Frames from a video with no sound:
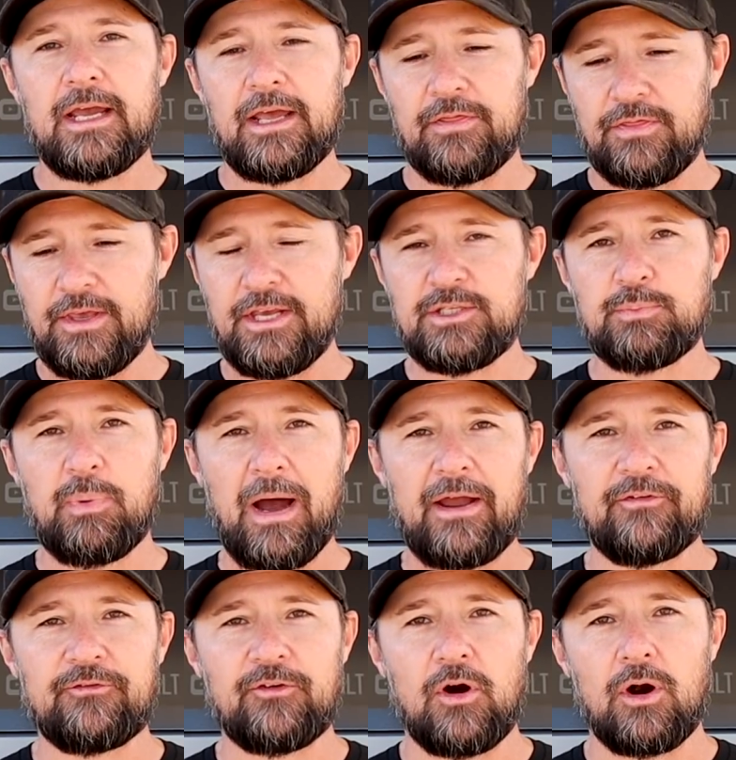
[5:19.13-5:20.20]
and these by
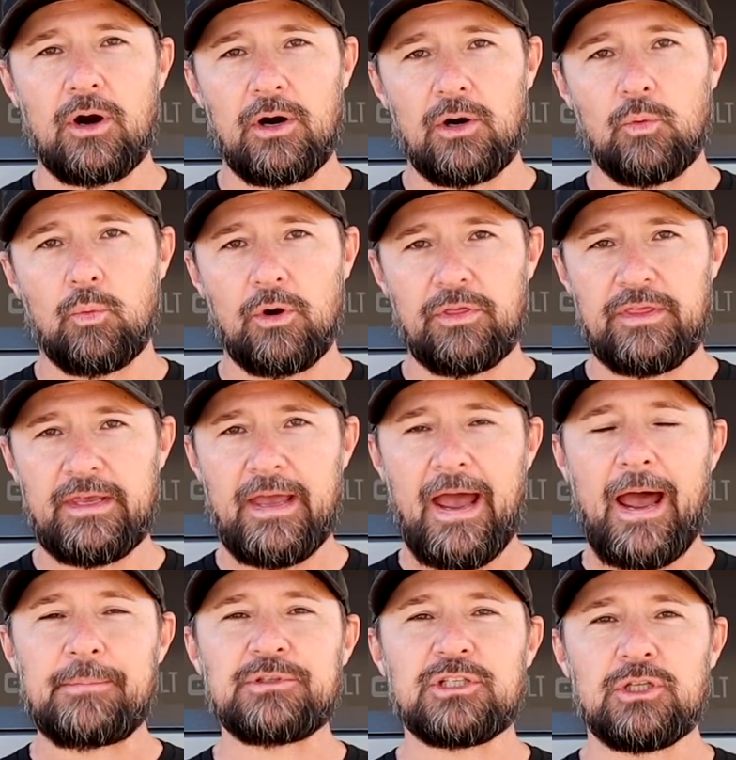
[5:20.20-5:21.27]
far were the
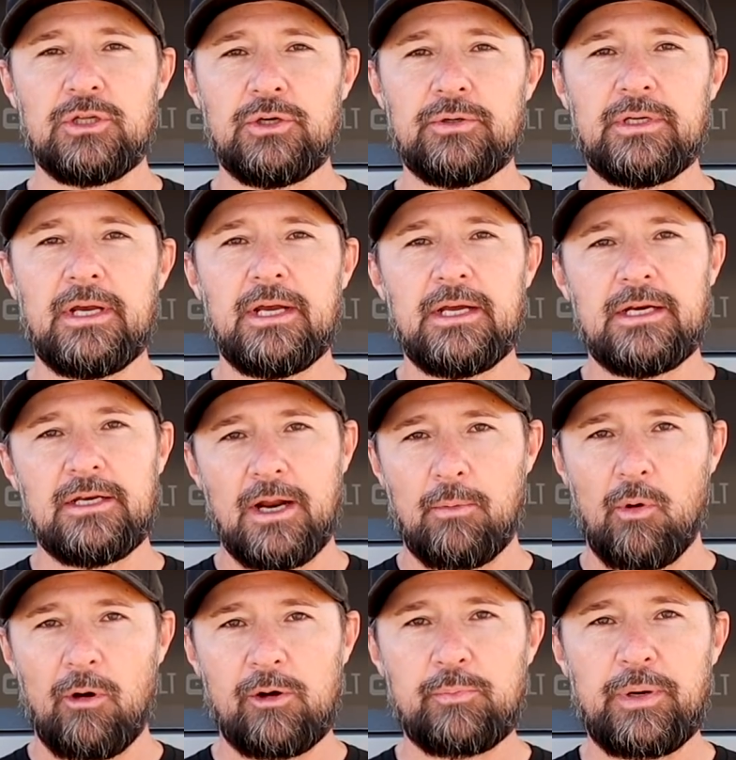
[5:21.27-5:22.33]
absolute
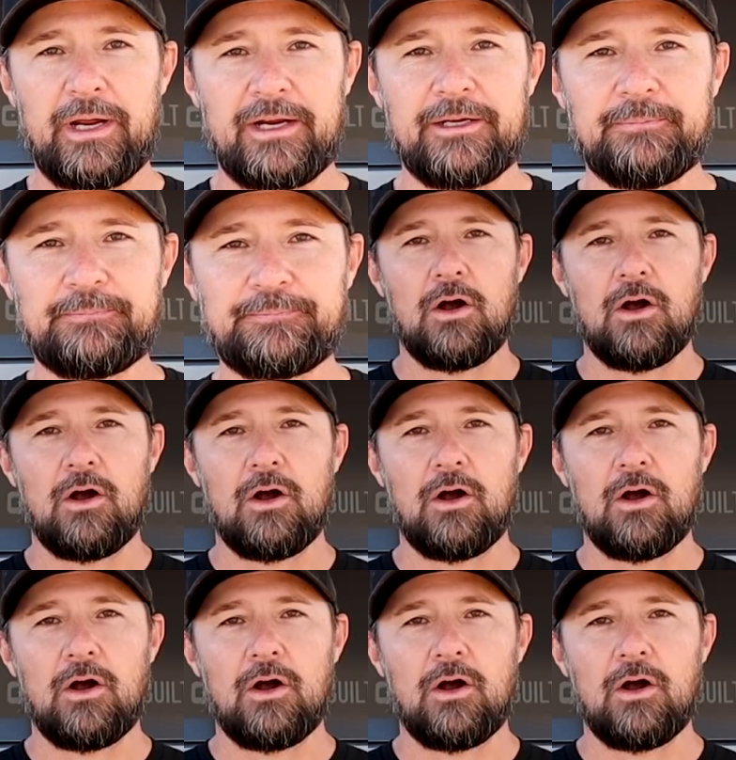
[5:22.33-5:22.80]
#1 pick.